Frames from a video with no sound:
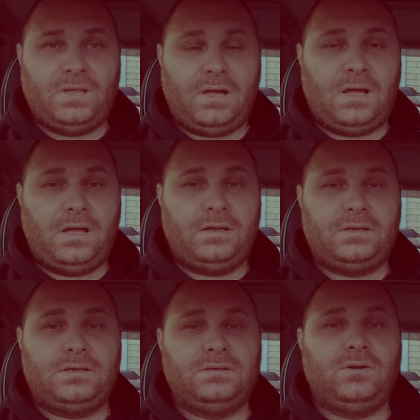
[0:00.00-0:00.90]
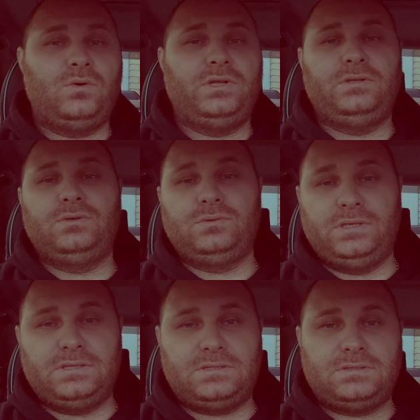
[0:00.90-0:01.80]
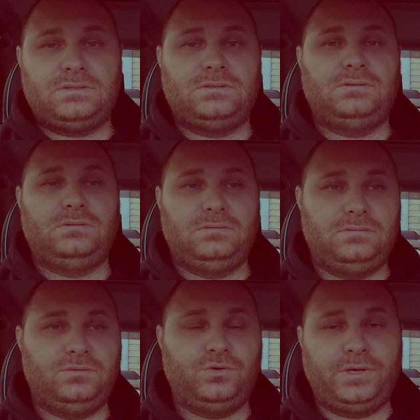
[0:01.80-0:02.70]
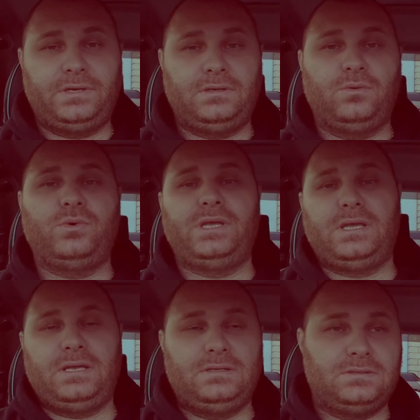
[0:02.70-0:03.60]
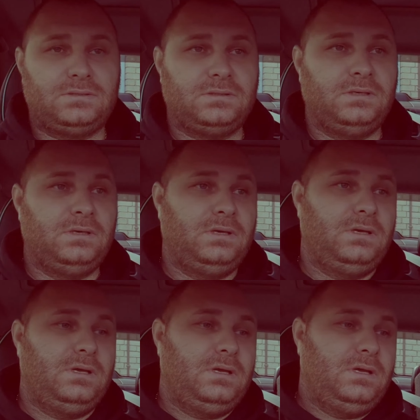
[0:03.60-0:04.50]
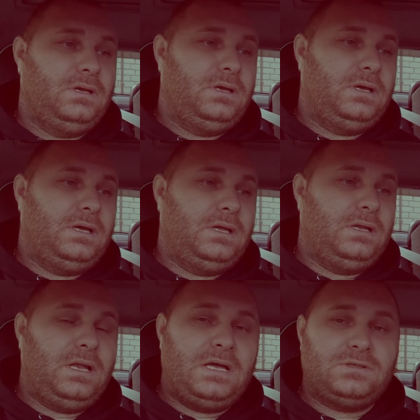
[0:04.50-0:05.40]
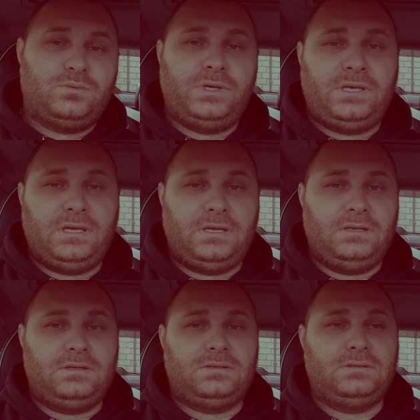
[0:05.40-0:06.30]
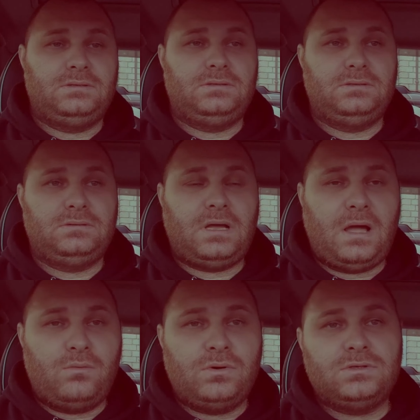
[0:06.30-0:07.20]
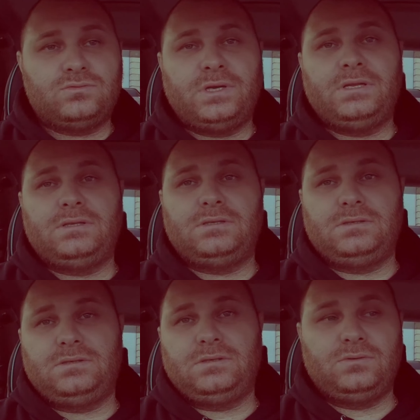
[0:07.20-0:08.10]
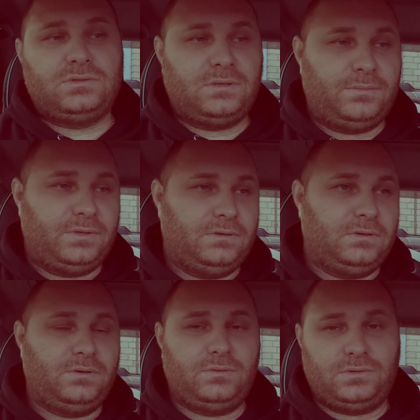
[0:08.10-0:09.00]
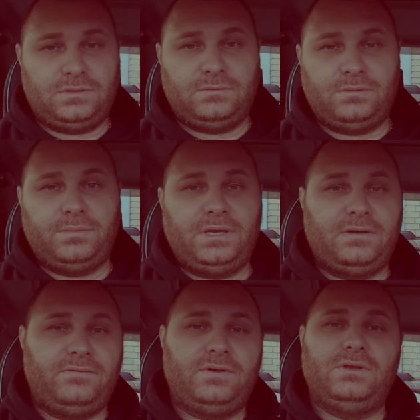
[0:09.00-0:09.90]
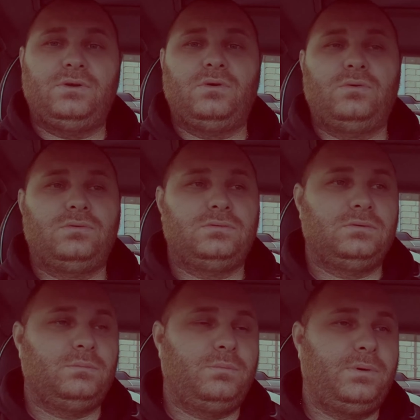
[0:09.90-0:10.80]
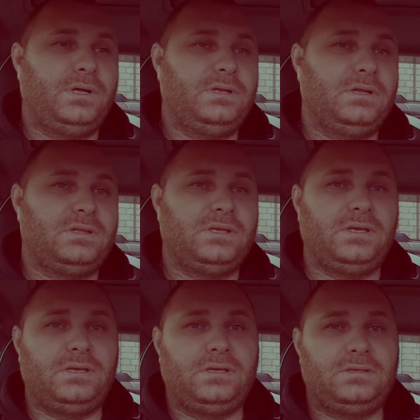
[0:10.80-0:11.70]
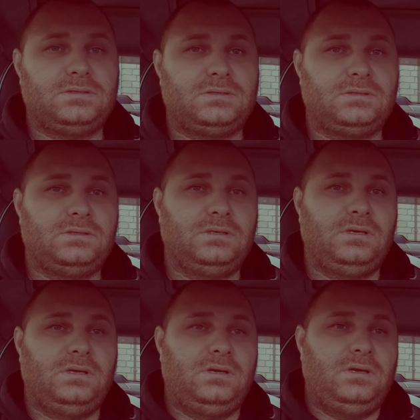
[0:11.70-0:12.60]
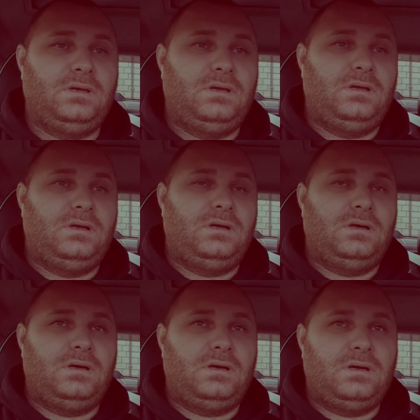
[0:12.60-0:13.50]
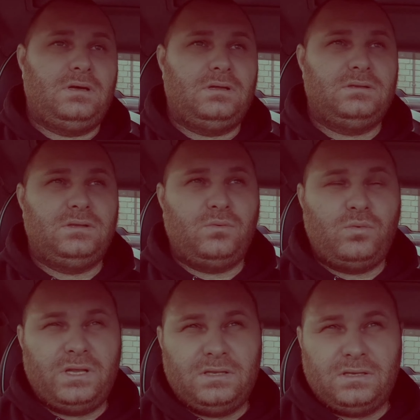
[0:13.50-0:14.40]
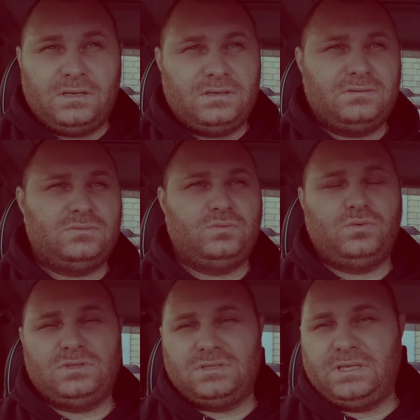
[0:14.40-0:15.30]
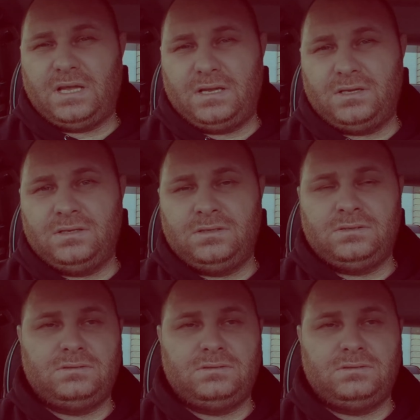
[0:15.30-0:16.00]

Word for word: I can only do this during the weekends. And last weekend I was ready to, to do something, you know, to, to make a video, but the thing is, uh the weather wasn't that good.